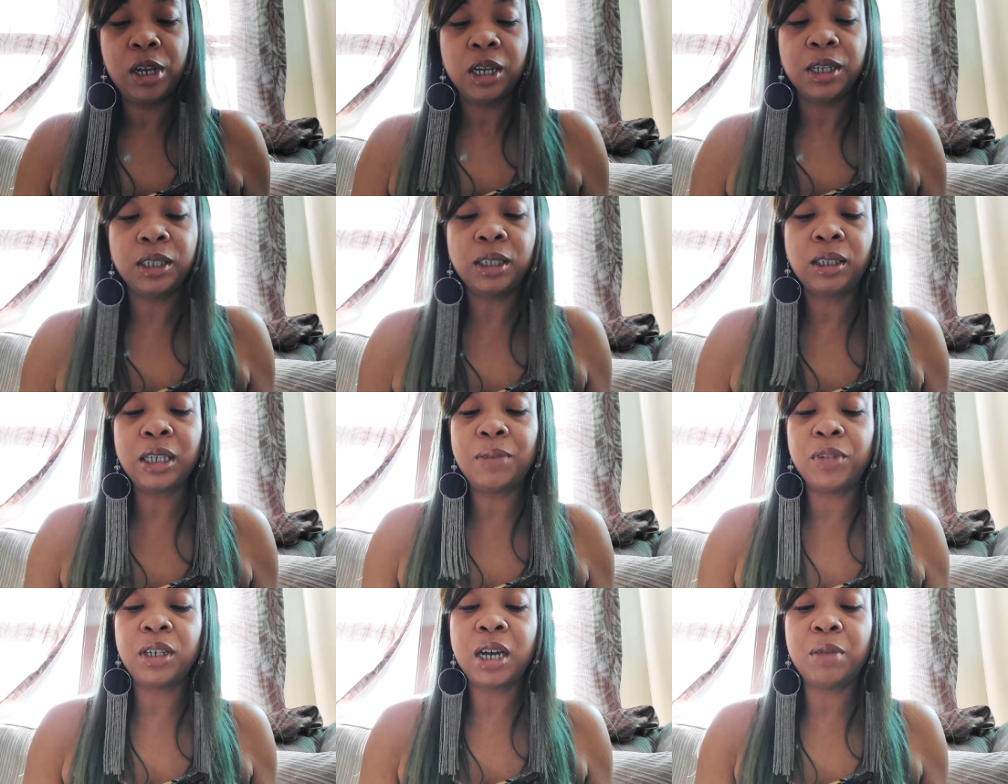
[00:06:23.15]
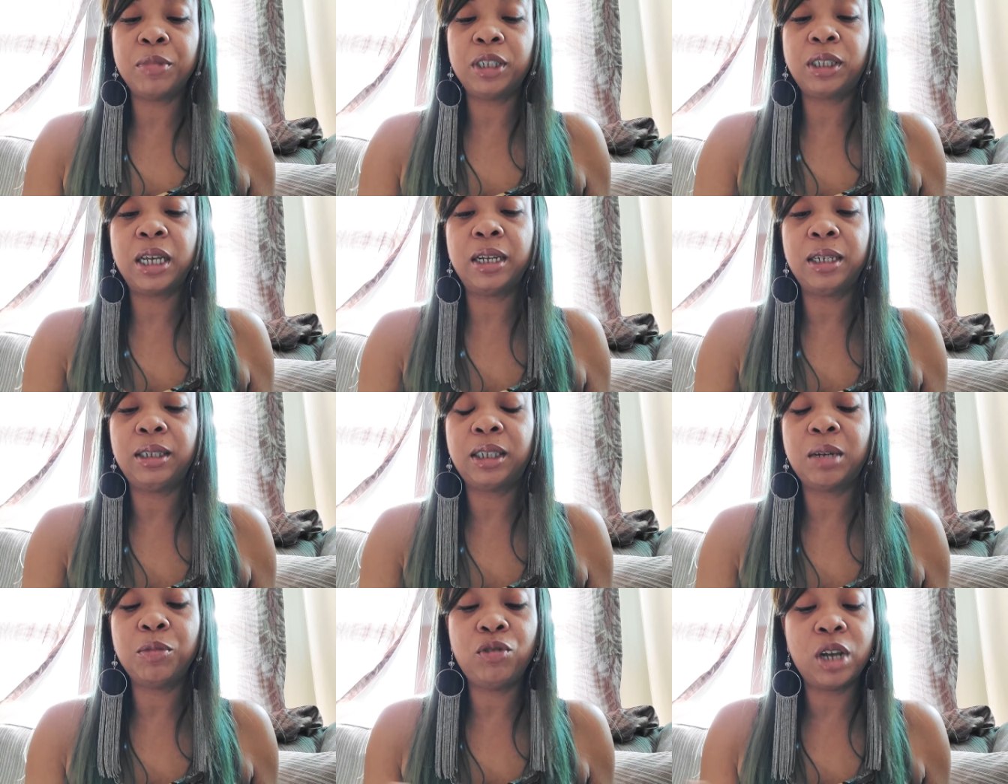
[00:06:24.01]
This is something coming suddenly.
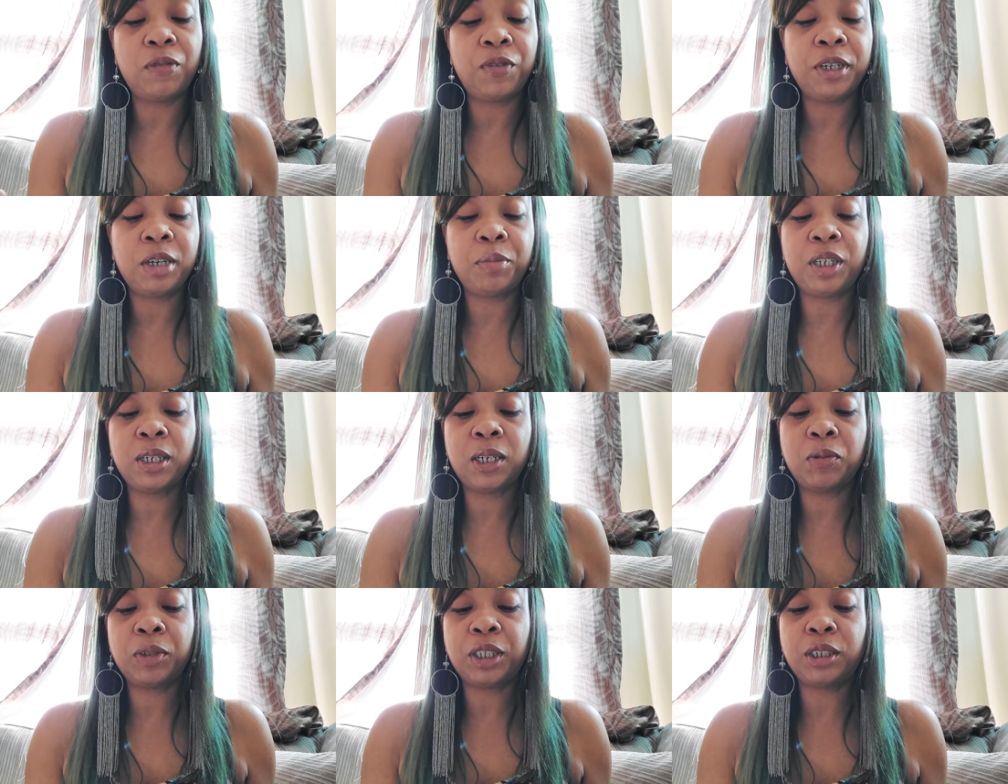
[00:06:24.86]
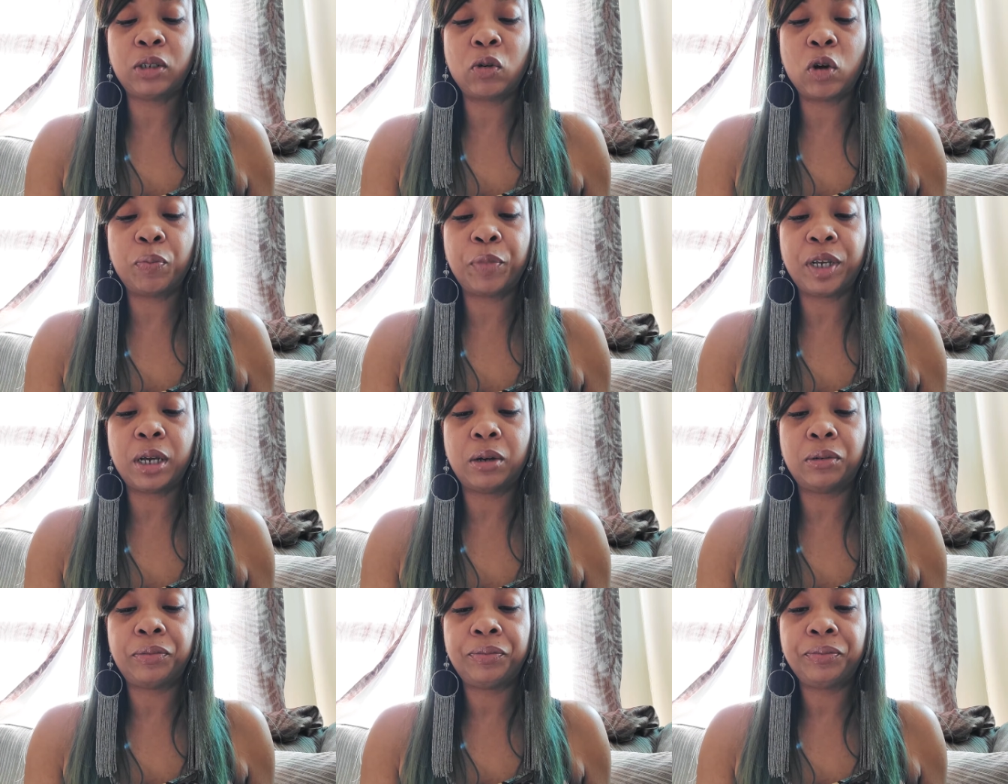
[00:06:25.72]
Some of you definitely could be dealing with the
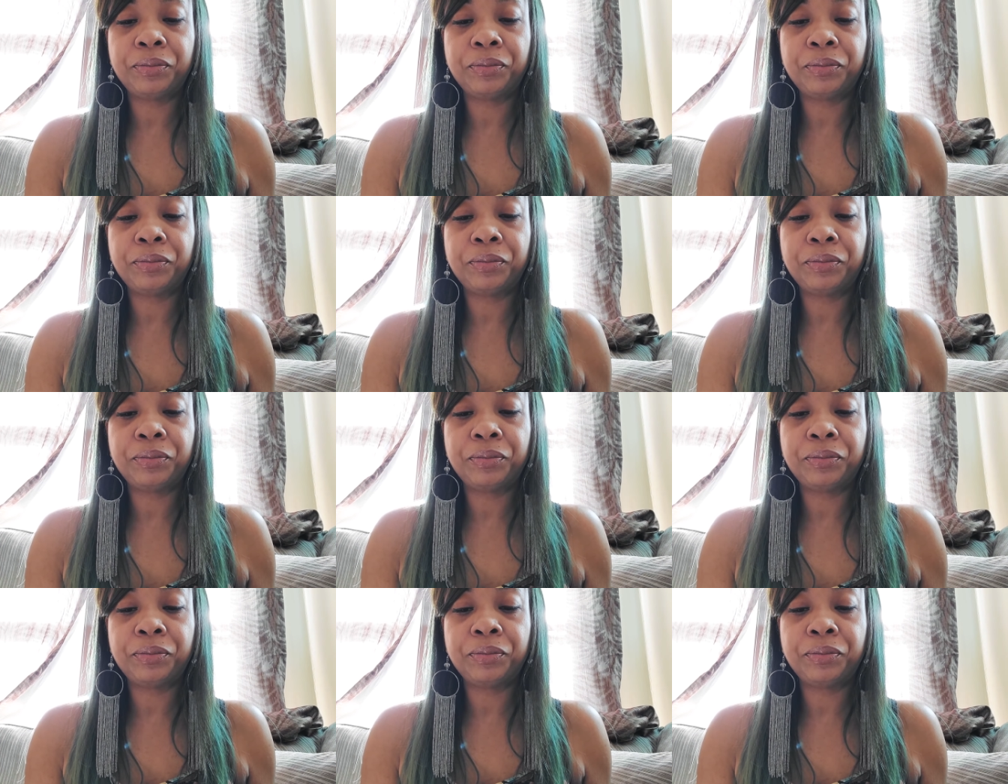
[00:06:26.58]
Scorpio.